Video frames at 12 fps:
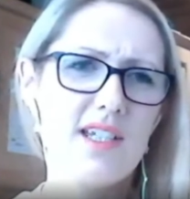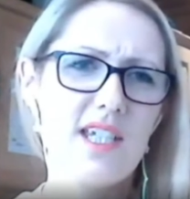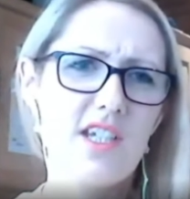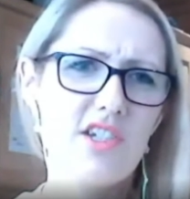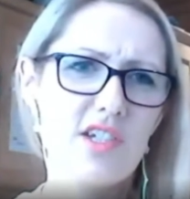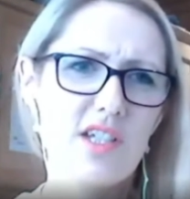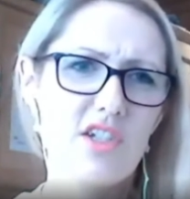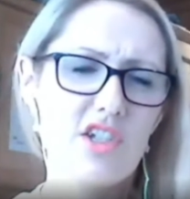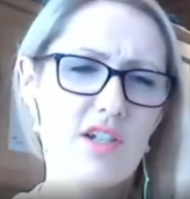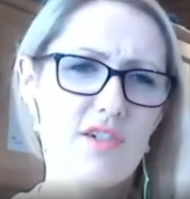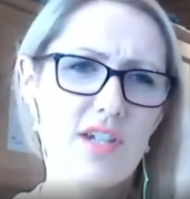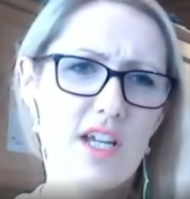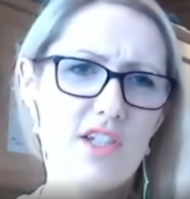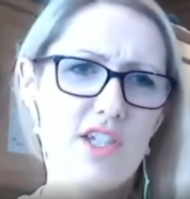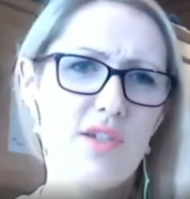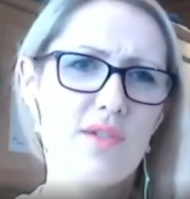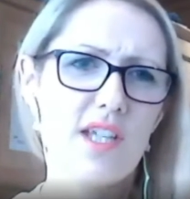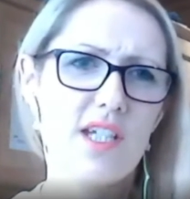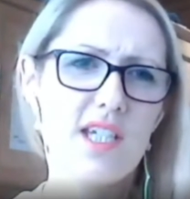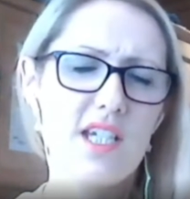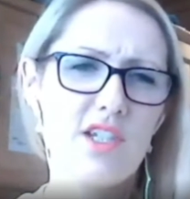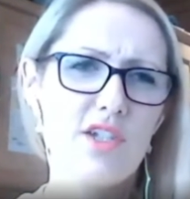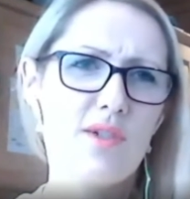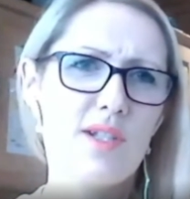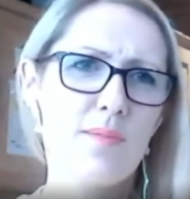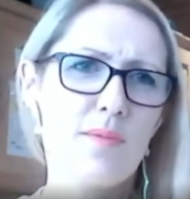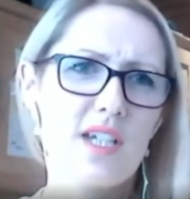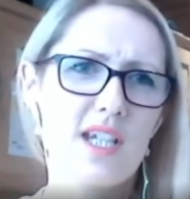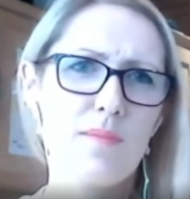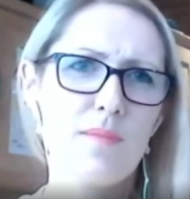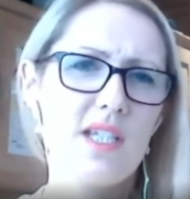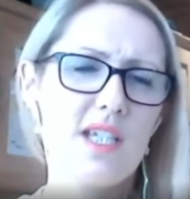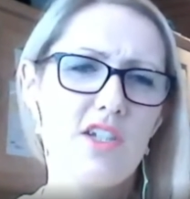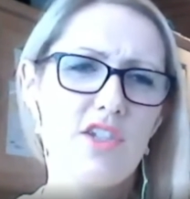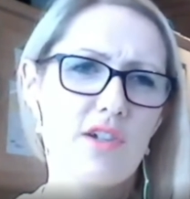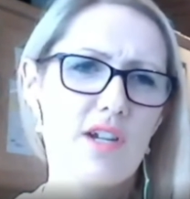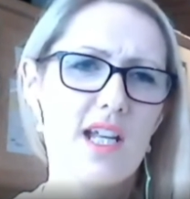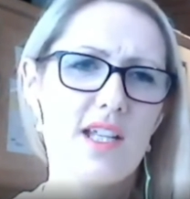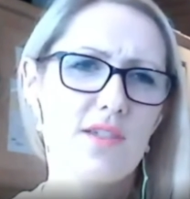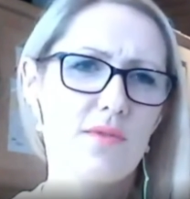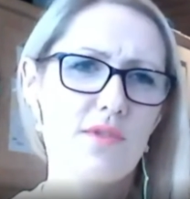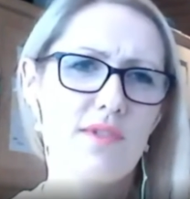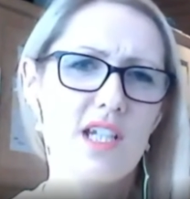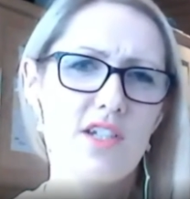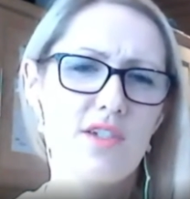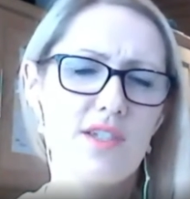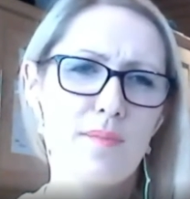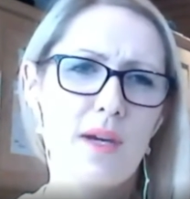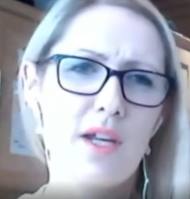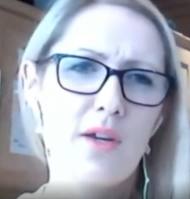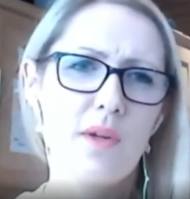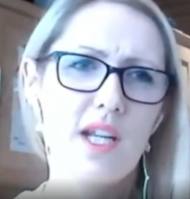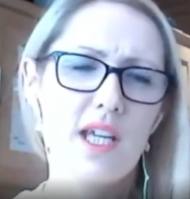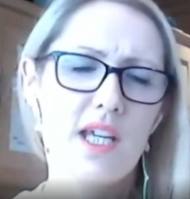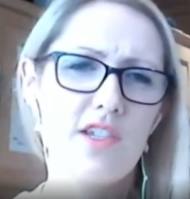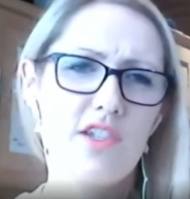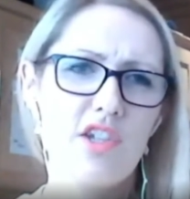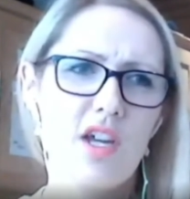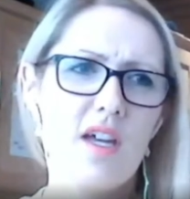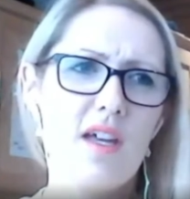teaching the children how to use IT tools, but it can be teacher-led, so it really doesn't matter what age.